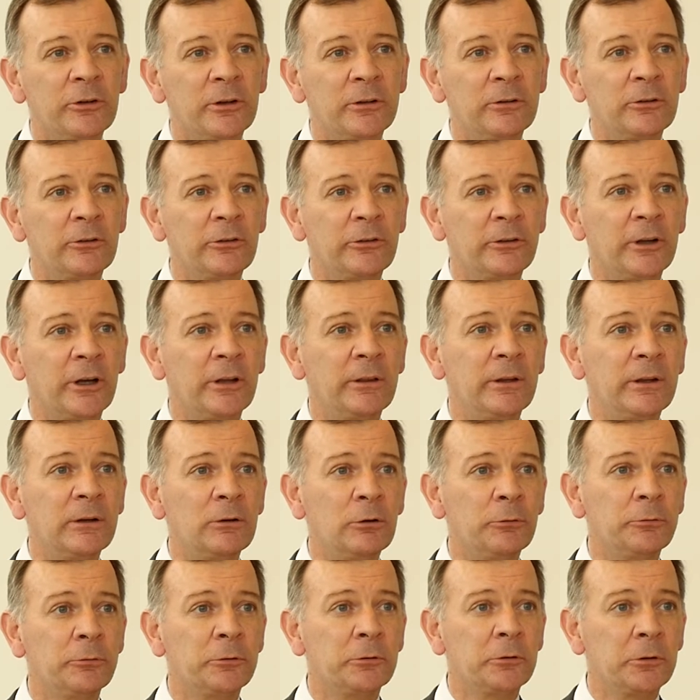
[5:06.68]
understand the
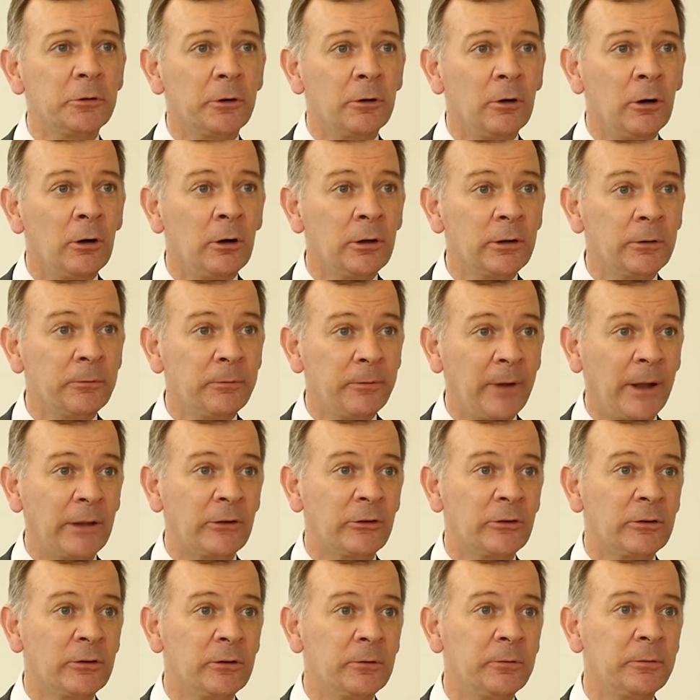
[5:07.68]
overall
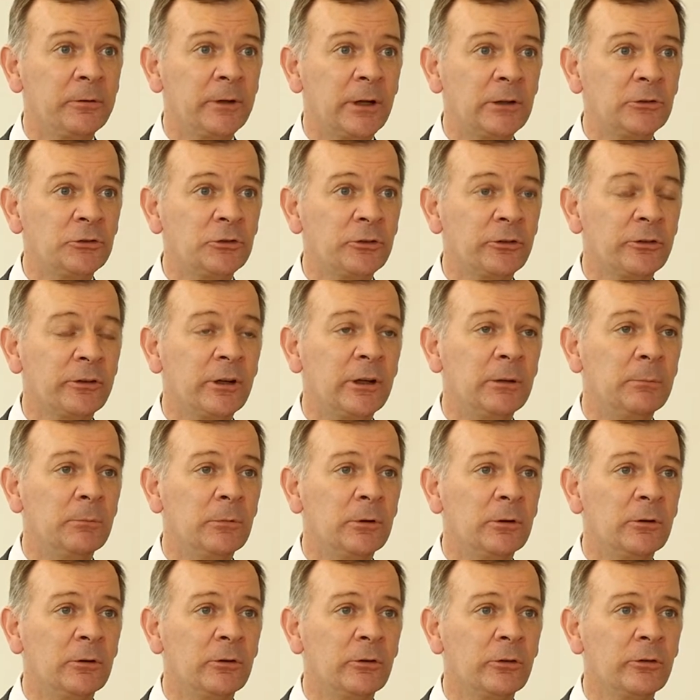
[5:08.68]
effect in the financial
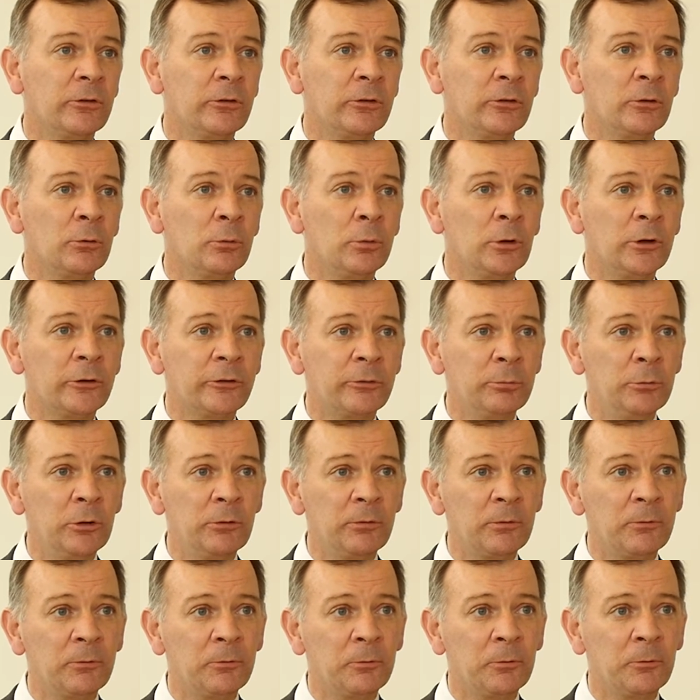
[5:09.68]
statement. So what's
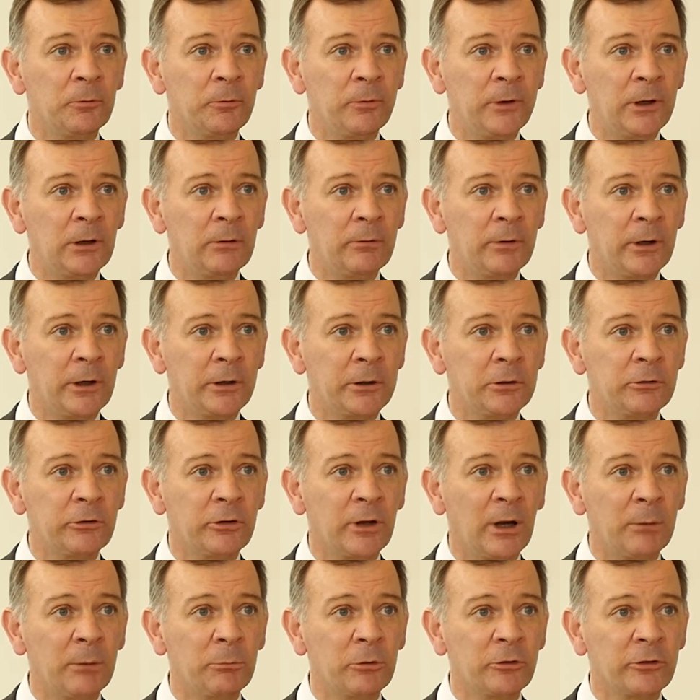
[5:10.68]
moving from fair value to
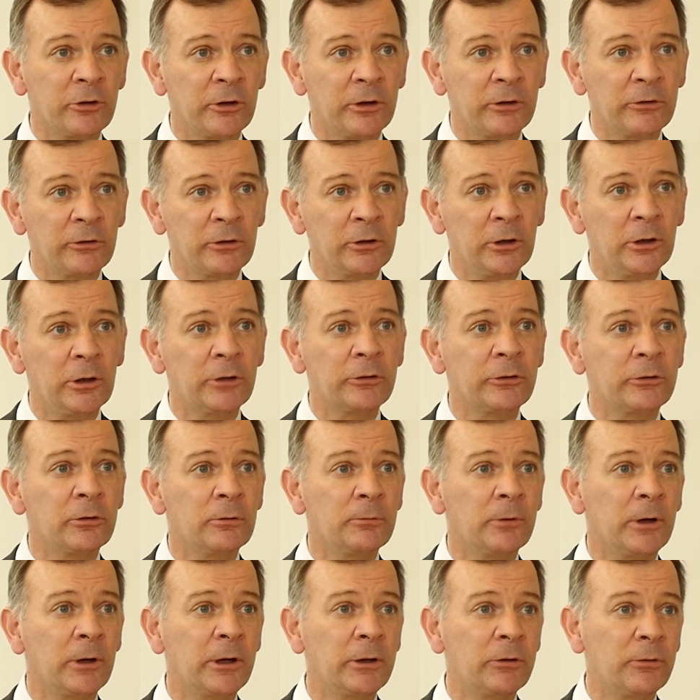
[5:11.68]
amortized cost or
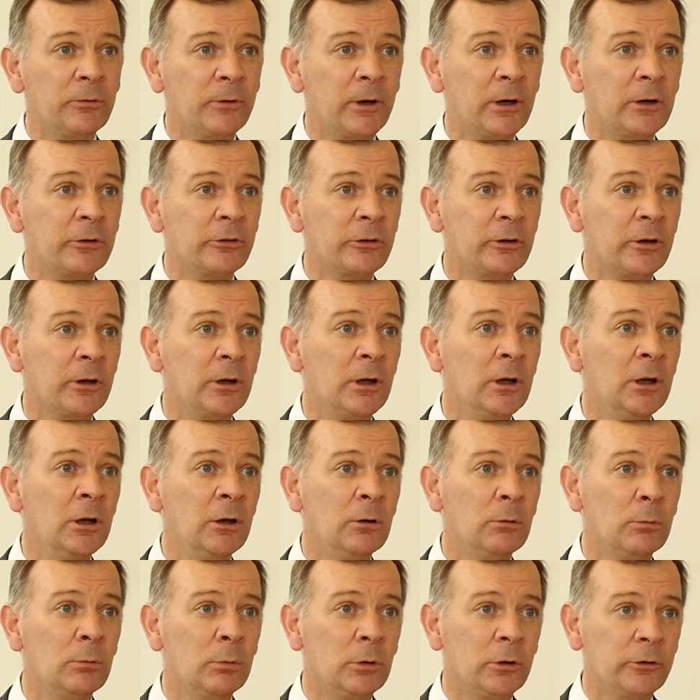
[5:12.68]
vice versa,
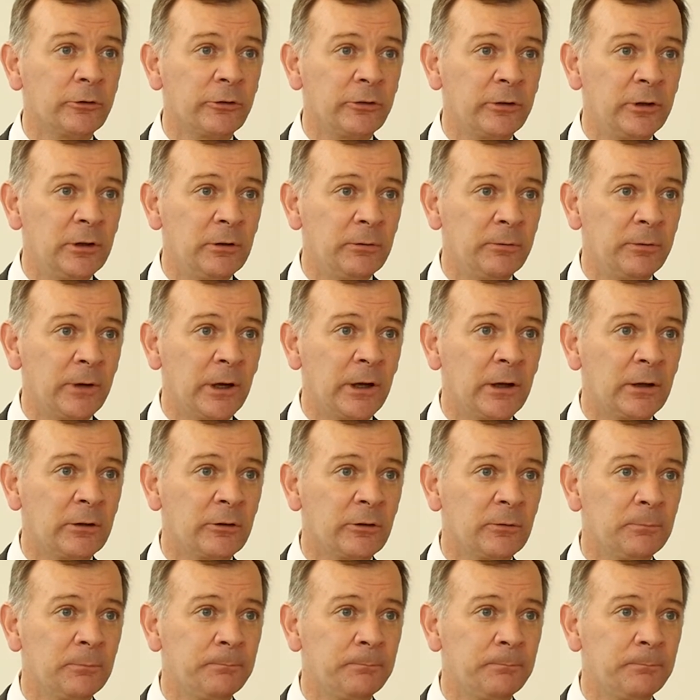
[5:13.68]
what's the effect?